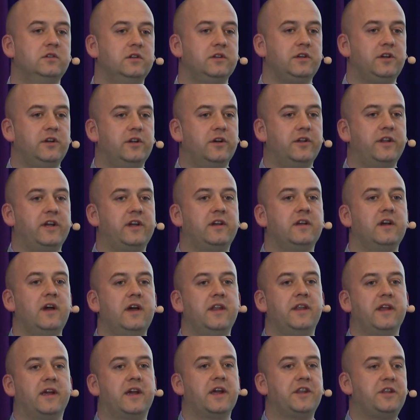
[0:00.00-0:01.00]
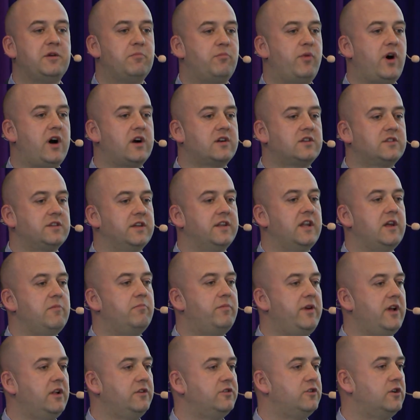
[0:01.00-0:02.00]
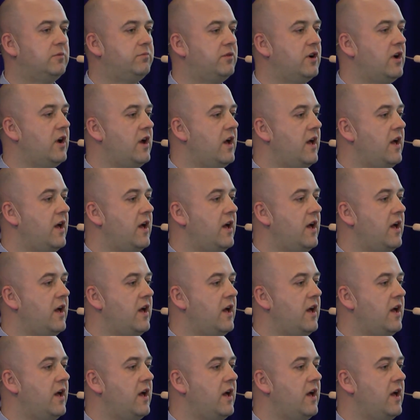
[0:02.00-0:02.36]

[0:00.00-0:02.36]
They get the box and they build it up.